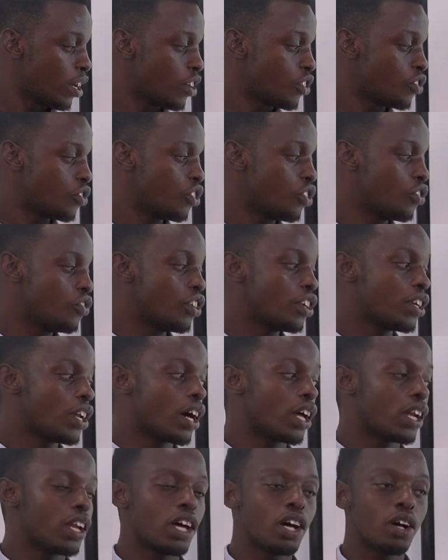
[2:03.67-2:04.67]
Children
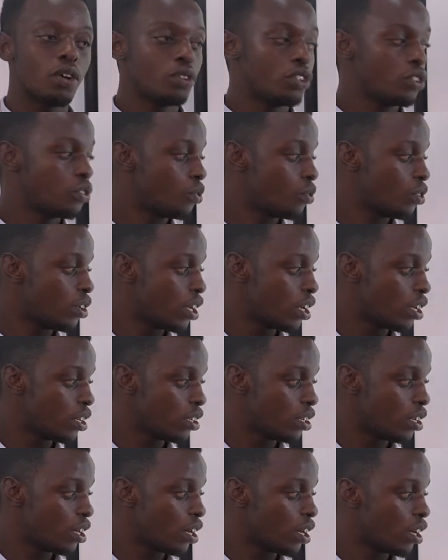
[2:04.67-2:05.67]
are allowed to
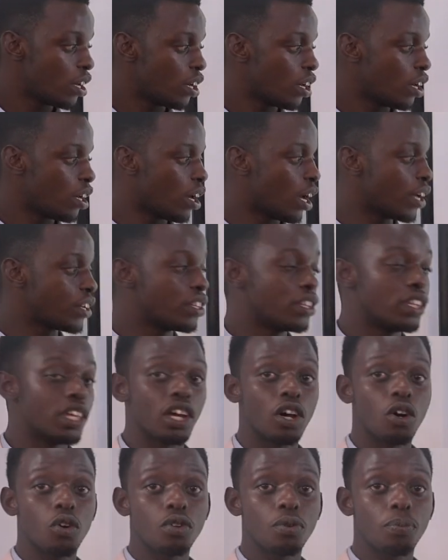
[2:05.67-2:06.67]
learn at
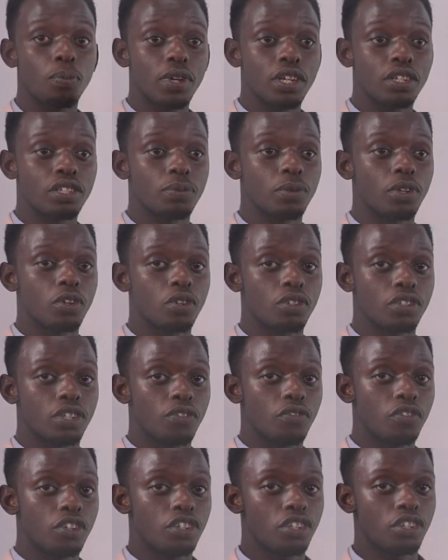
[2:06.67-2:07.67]
their own pace, because
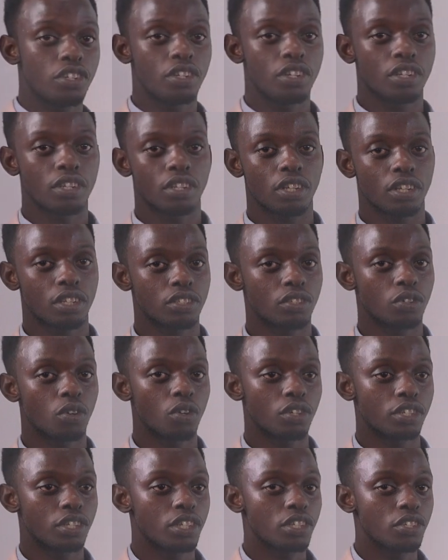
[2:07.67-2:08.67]
every child has
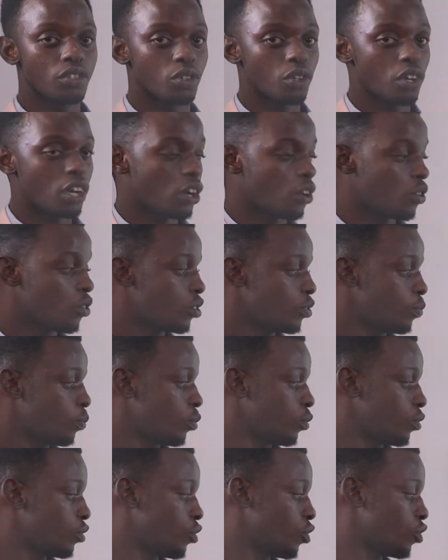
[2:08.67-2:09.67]
got his or her own
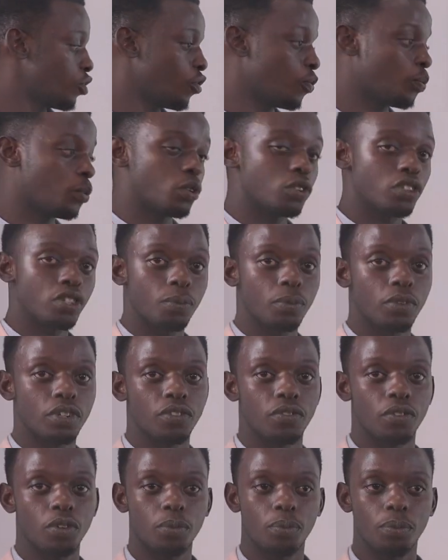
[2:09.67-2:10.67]
zone of proximal
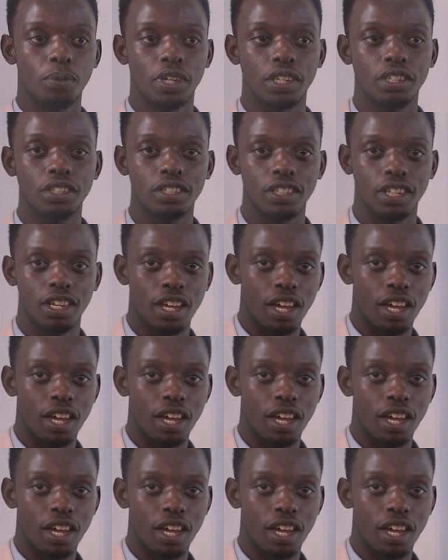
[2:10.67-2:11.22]
development,